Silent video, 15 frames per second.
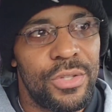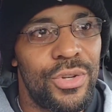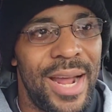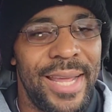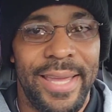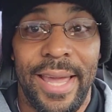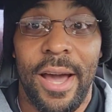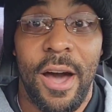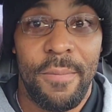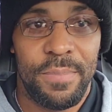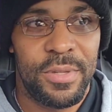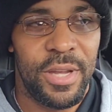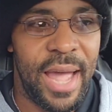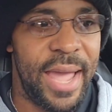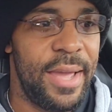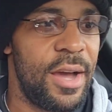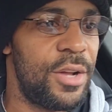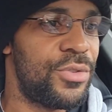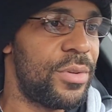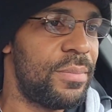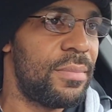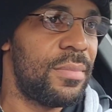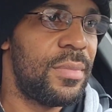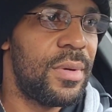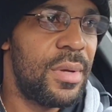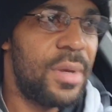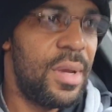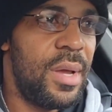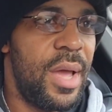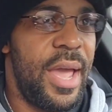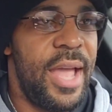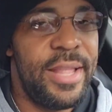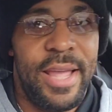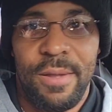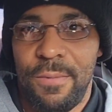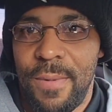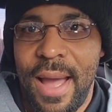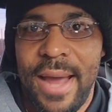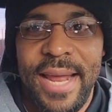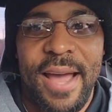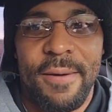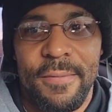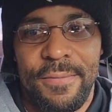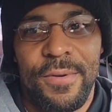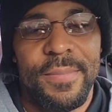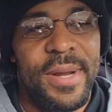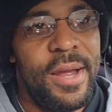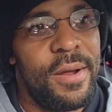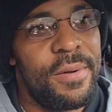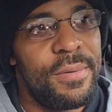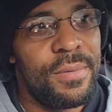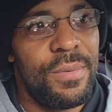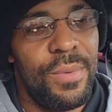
Try to get up to 800, and then ride out from there.